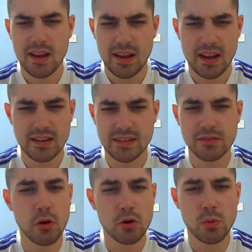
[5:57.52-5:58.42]
it
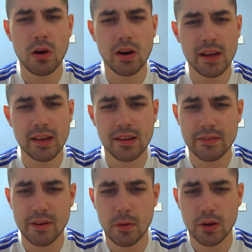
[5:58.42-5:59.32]
did look quality,
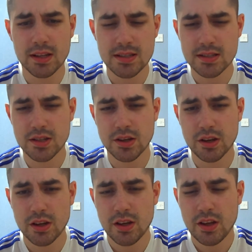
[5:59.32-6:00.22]
if I'm honest.
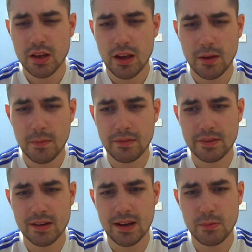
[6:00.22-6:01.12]
So I
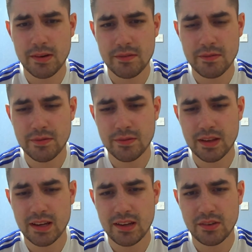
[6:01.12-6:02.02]
feel like with
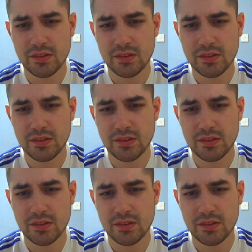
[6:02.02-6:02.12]
these